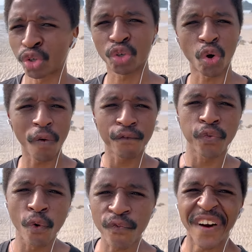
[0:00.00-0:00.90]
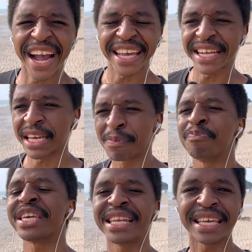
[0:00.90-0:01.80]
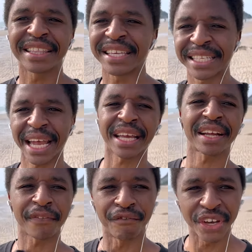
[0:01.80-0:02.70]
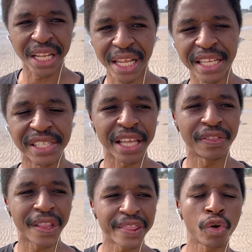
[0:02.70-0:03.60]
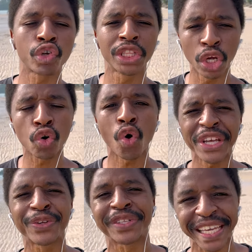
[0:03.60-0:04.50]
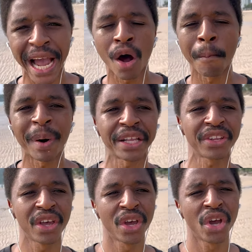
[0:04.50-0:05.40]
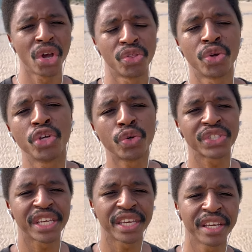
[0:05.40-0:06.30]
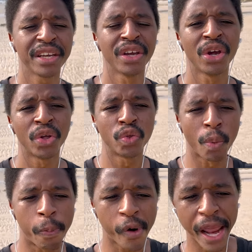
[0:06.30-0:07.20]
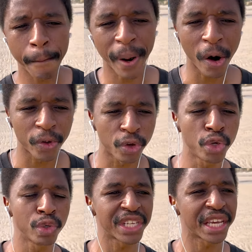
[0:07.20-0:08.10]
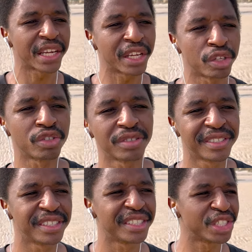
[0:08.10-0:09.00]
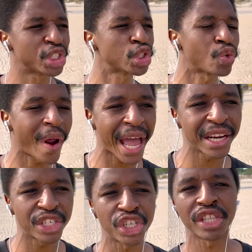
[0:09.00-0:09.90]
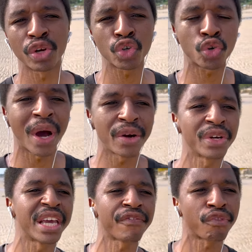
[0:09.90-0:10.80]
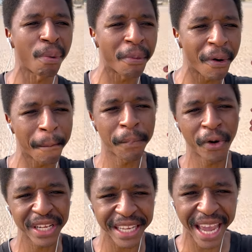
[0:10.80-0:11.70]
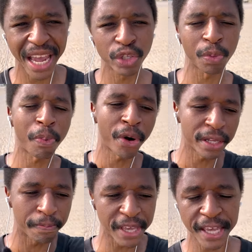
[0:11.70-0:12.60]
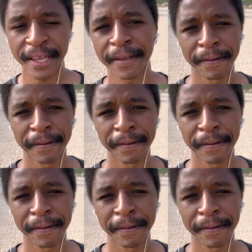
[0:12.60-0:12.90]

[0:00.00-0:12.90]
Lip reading: kung fu fighting, beating these like villains, and they're going to town, but they're using their brain power, they're using strategy, they're trying to get from point A to point B,